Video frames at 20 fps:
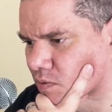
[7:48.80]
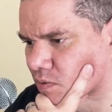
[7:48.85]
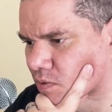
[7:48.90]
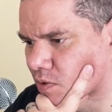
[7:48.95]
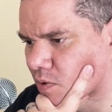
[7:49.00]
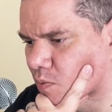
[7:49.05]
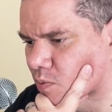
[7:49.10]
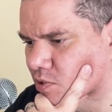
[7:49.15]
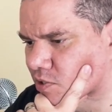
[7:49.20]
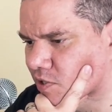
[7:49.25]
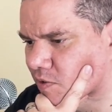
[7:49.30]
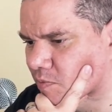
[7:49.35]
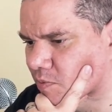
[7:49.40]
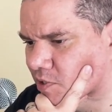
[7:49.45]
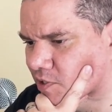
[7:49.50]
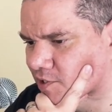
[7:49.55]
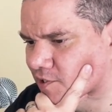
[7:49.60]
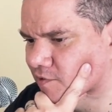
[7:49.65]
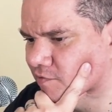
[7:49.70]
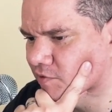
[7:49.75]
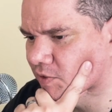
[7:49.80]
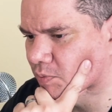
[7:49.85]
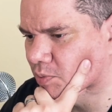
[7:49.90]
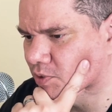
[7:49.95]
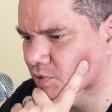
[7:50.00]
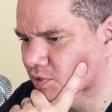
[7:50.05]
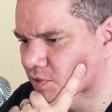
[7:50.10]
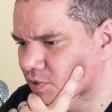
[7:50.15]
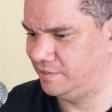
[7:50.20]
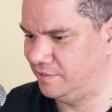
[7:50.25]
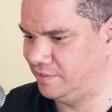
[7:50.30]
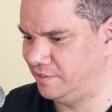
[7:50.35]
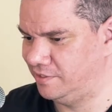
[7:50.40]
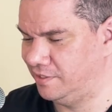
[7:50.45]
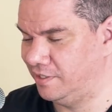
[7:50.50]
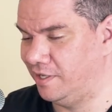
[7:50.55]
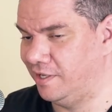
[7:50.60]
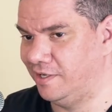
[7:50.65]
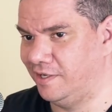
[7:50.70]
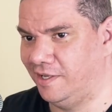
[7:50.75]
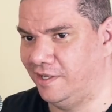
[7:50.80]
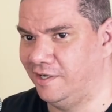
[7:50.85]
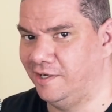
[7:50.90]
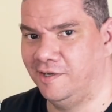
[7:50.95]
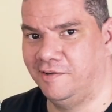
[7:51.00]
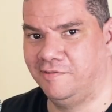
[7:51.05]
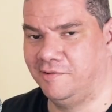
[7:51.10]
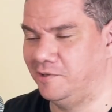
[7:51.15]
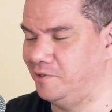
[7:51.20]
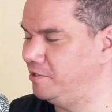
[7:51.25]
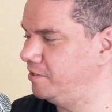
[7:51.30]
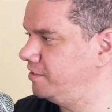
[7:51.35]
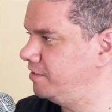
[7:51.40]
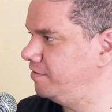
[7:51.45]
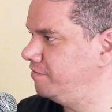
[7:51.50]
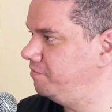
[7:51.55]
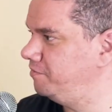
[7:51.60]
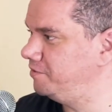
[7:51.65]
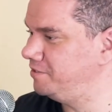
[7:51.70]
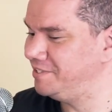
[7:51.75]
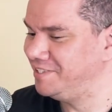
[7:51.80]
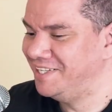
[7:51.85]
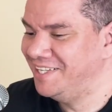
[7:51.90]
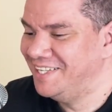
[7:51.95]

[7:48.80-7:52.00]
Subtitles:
Would someone else have rebuilt it? Well, I don't know if you heard it here first,